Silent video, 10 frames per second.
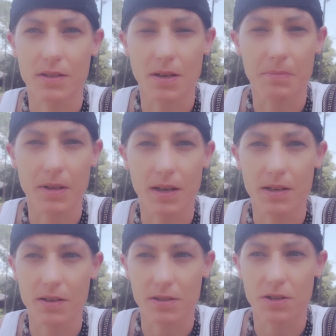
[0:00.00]
to something.
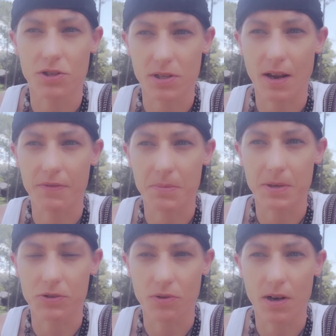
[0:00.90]
It doesn't just have to
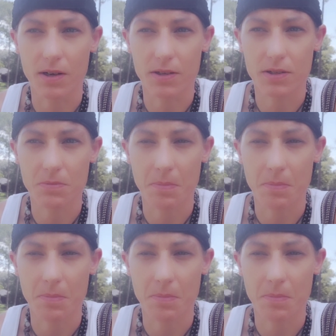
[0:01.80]
be drugs.